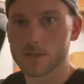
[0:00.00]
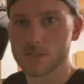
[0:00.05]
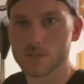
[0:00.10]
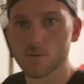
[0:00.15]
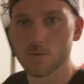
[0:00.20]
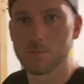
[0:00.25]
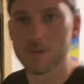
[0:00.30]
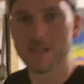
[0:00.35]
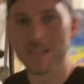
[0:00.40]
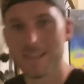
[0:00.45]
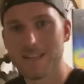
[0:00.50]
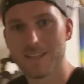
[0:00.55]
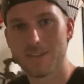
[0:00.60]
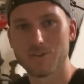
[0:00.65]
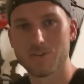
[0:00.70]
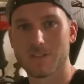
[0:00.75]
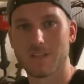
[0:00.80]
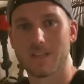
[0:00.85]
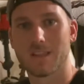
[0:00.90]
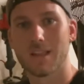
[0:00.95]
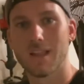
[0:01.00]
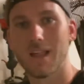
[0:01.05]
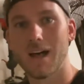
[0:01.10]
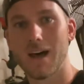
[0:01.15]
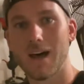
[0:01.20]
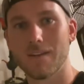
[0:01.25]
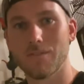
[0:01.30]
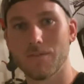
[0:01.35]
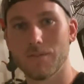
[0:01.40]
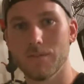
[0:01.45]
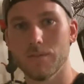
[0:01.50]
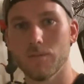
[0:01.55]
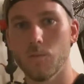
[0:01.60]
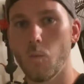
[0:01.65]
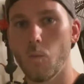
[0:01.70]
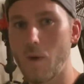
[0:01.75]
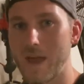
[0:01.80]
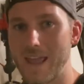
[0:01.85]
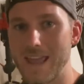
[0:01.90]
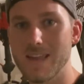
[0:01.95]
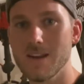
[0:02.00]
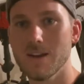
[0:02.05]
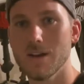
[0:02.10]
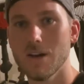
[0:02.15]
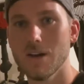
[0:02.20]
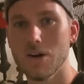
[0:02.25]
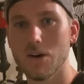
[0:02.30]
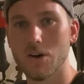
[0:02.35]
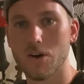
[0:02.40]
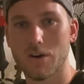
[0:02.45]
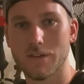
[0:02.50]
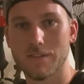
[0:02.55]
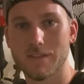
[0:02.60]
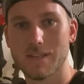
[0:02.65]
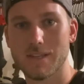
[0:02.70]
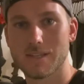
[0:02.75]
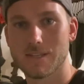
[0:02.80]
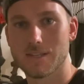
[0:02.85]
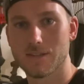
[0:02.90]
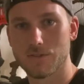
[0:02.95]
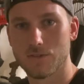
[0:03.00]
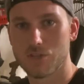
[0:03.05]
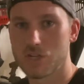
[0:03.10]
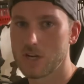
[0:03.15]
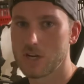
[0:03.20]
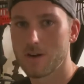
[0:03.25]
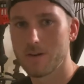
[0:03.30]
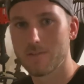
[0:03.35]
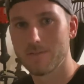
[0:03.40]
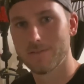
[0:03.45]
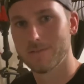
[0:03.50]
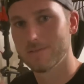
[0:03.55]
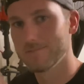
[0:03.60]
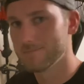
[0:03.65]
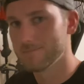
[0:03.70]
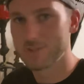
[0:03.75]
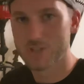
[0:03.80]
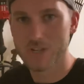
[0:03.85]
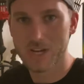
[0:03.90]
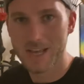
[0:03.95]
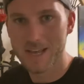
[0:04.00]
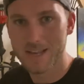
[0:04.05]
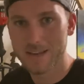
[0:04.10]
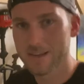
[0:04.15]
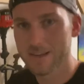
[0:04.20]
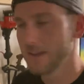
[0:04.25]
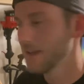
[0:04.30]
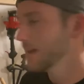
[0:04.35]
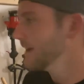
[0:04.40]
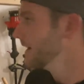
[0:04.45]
So being that there's a lot of weight on this shelf shed,